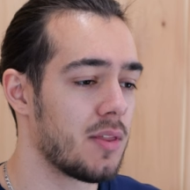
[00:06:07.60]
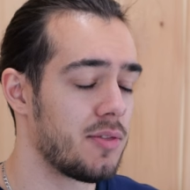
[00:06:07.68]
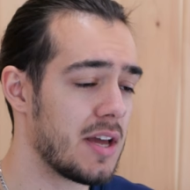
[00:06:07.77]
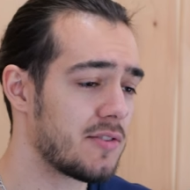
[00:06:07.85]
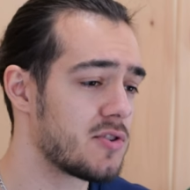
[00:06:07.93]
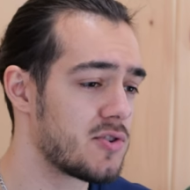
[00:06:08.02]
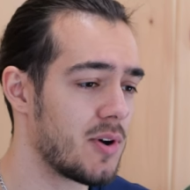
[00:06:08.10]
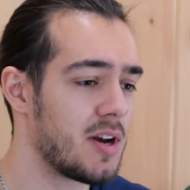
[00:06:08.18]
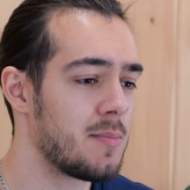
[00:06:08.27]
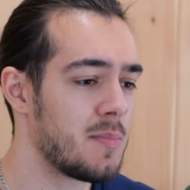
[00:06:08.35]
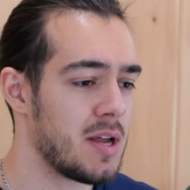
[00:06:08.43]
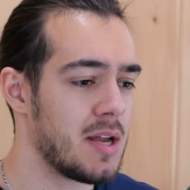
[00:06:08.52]
Thanks for
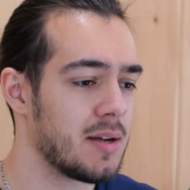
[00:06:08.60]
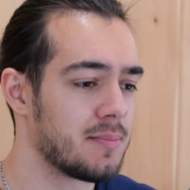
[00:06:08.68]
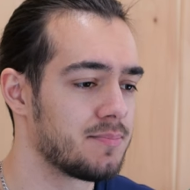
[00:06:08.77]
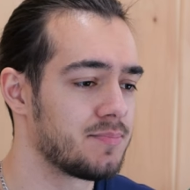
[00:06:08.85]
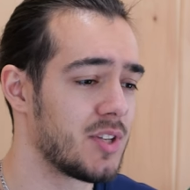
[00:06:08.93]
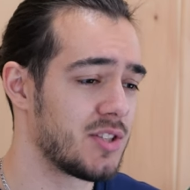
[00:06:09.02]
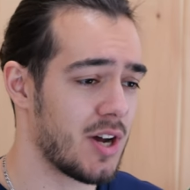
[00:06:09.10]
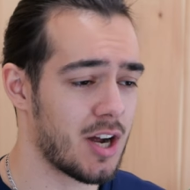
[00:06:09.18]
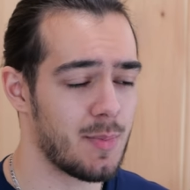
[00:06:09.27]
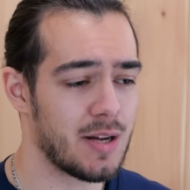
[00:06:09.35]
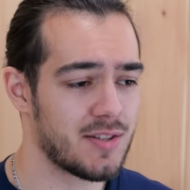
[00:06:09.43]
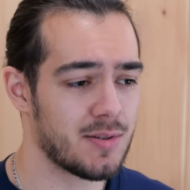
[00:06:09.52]
joining me to talk
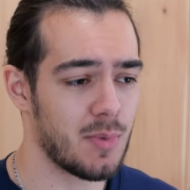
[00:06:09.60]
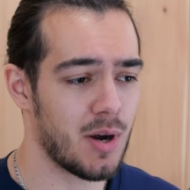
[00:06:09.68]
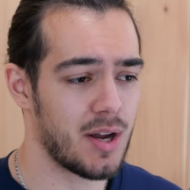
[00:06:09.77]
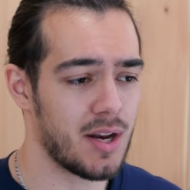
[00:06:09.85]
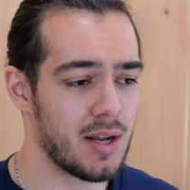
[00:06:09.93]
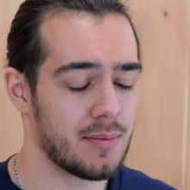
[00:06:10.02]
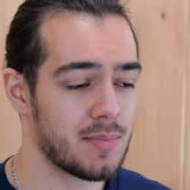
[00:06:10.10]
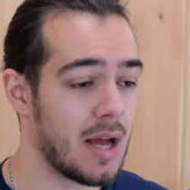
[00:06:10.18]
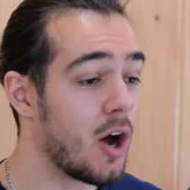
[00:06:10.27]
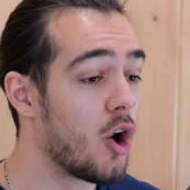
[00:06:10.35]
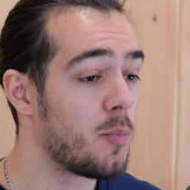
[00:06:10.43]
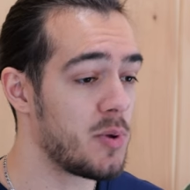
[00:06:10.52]
about some marketing.
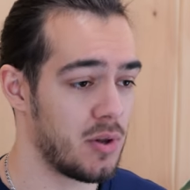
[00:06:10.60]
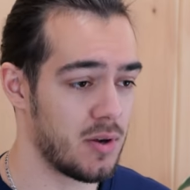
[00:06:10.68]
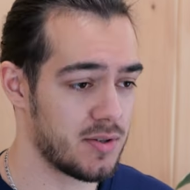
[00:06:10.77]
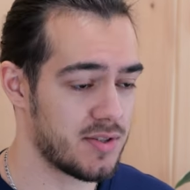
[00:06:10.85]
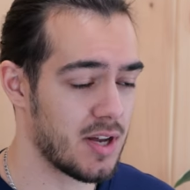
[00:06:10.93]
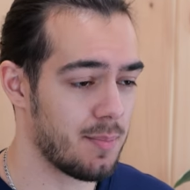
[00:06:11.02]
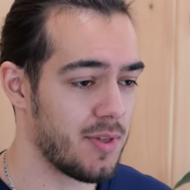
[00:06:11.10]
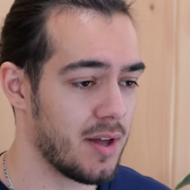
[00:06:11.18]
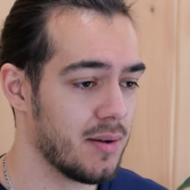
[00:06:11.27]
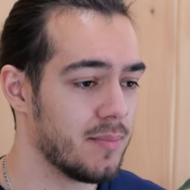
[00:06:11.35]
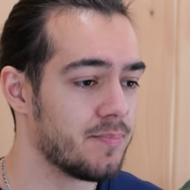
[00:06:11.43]
I hope you learned something.